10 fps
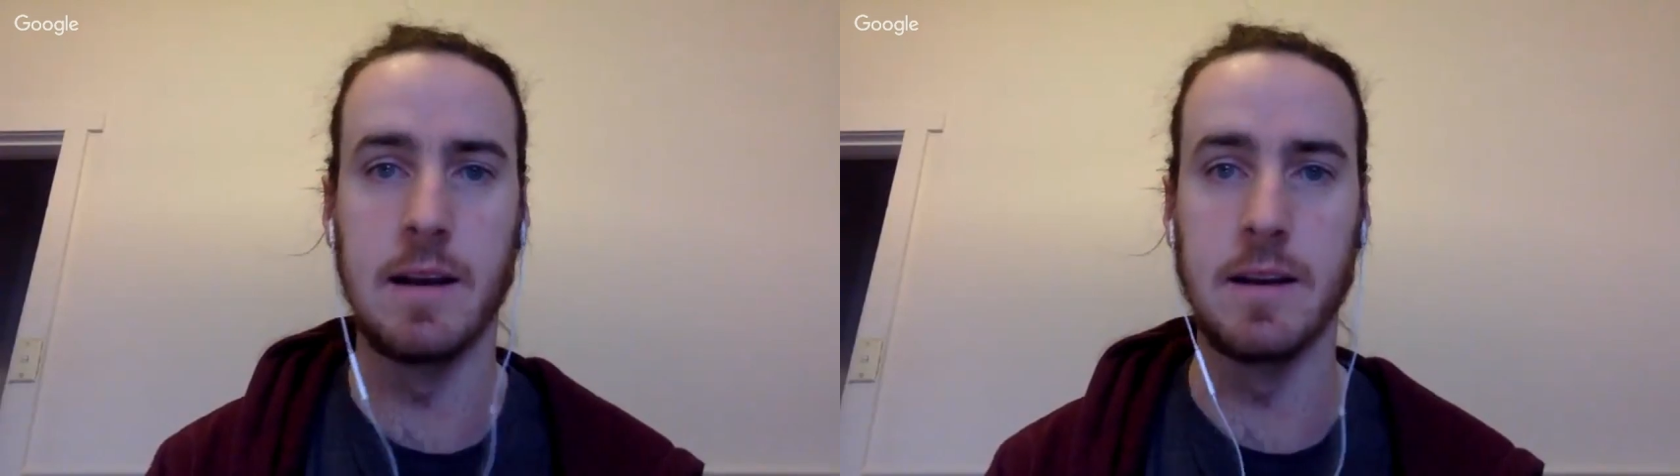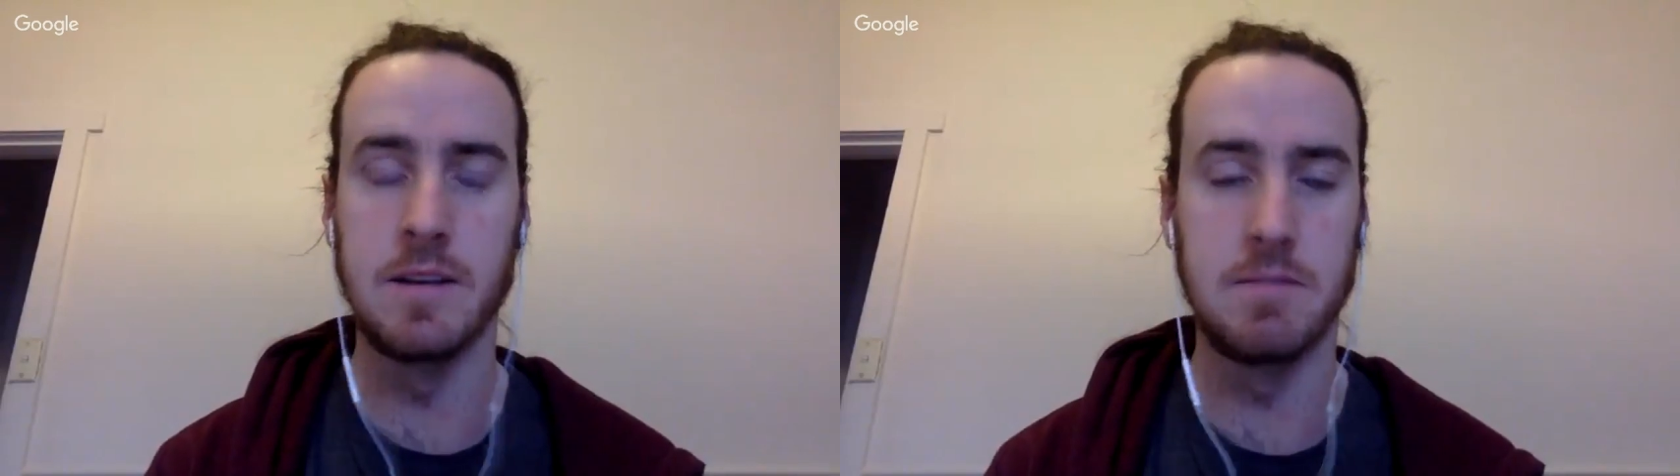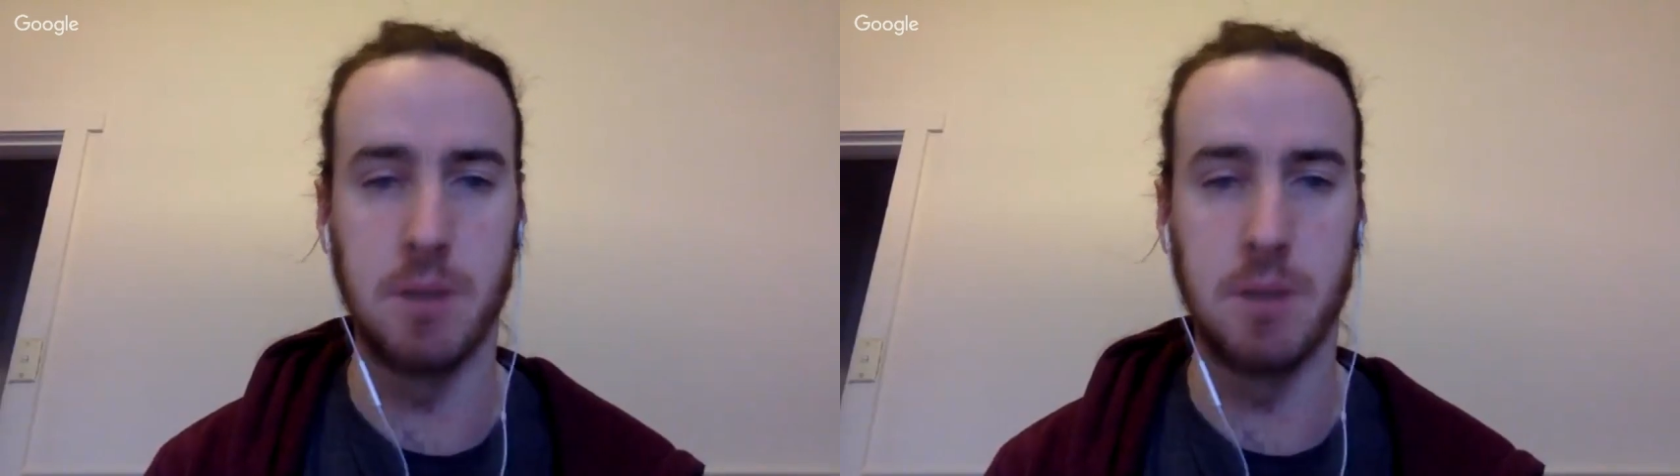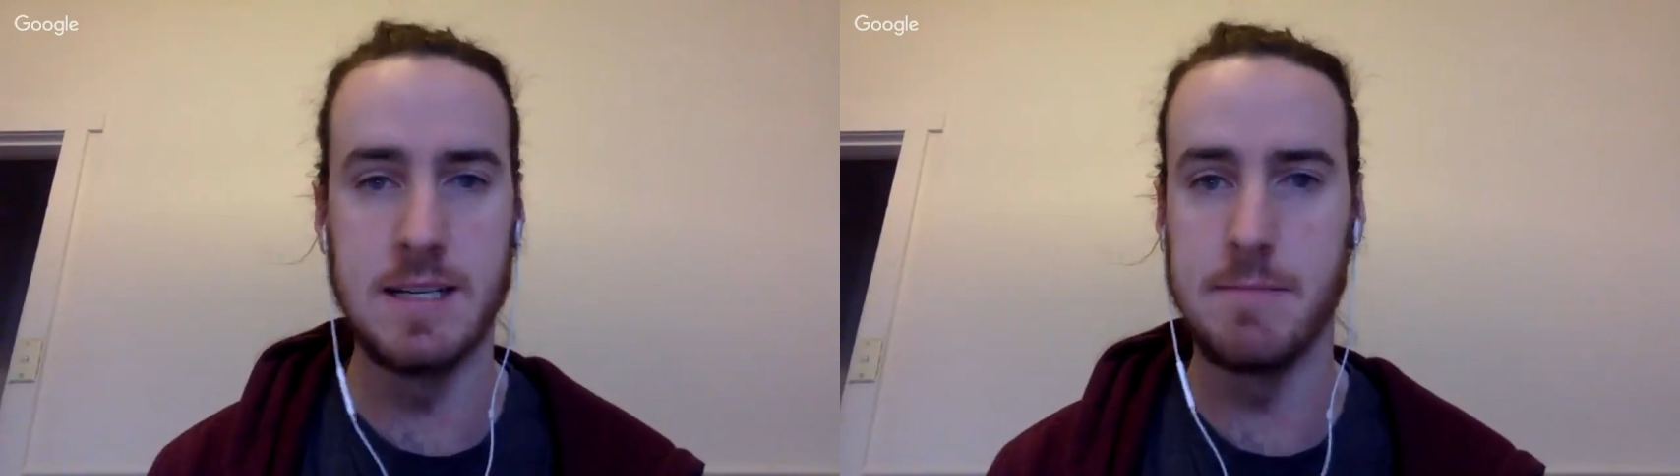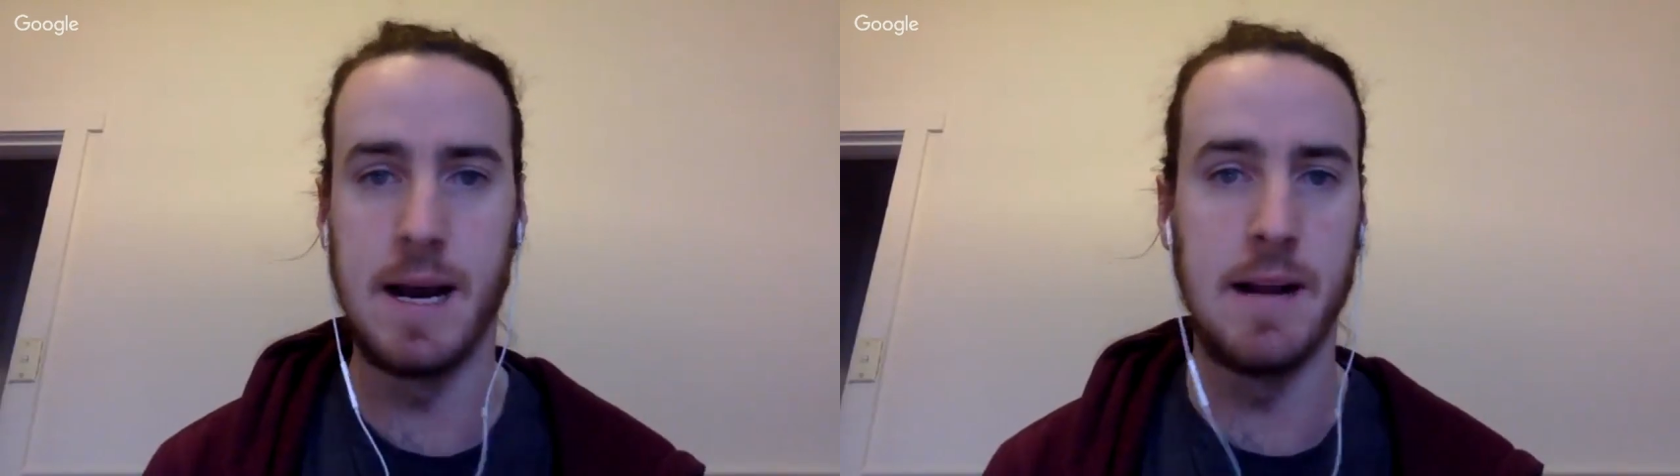Are you
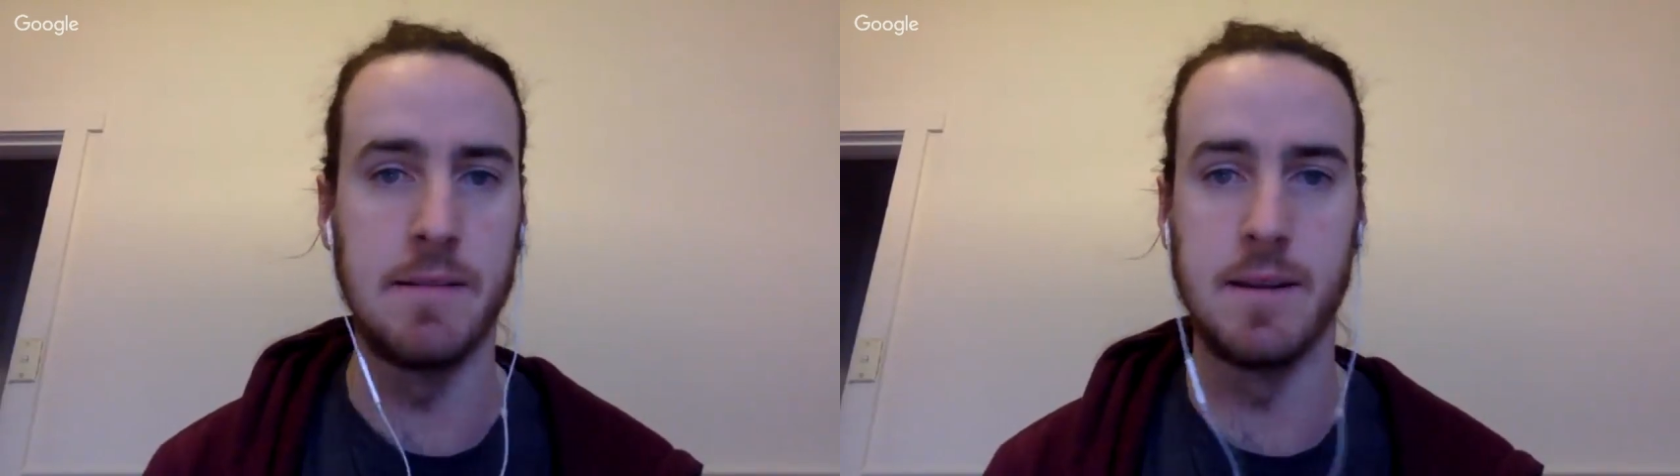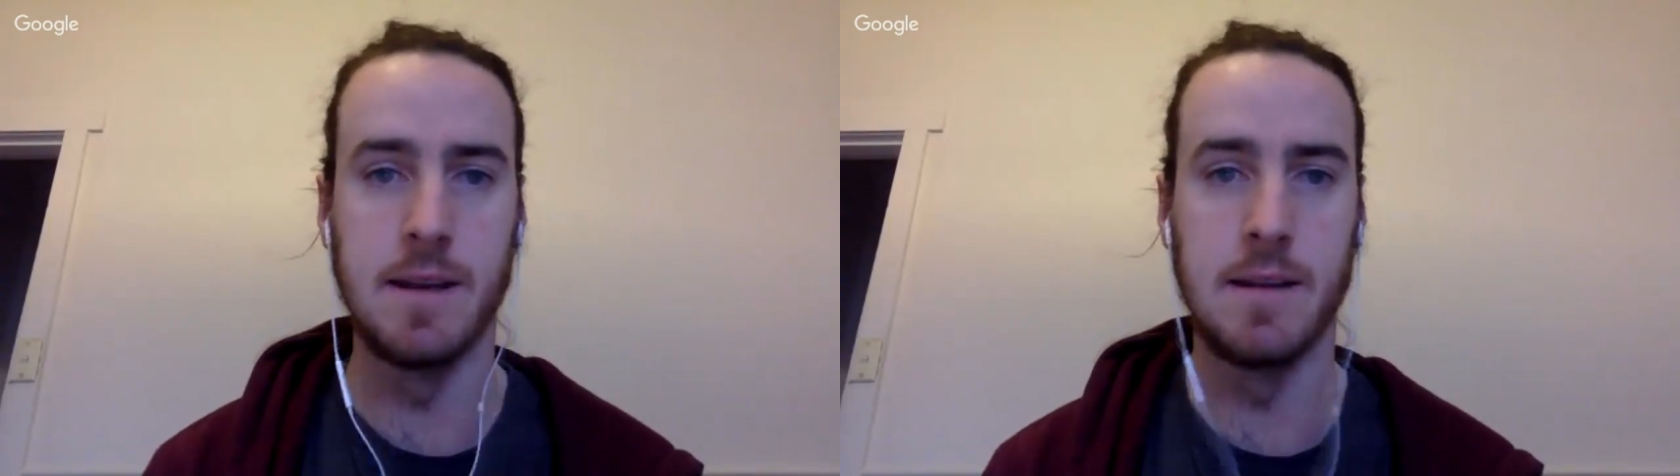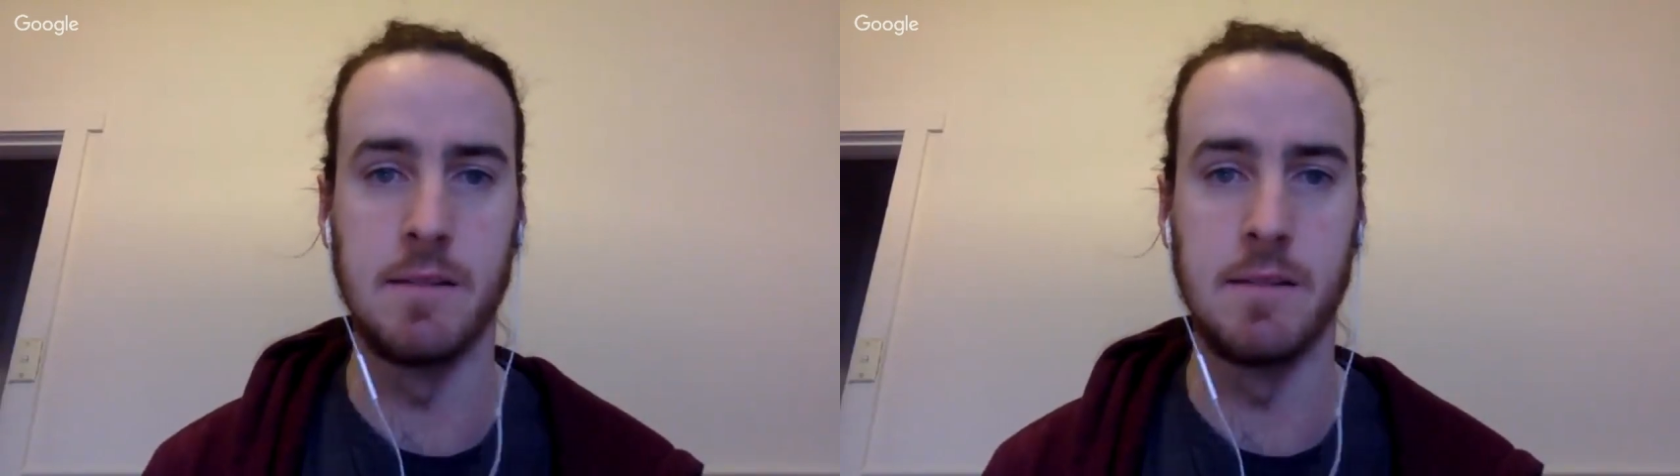surprised about the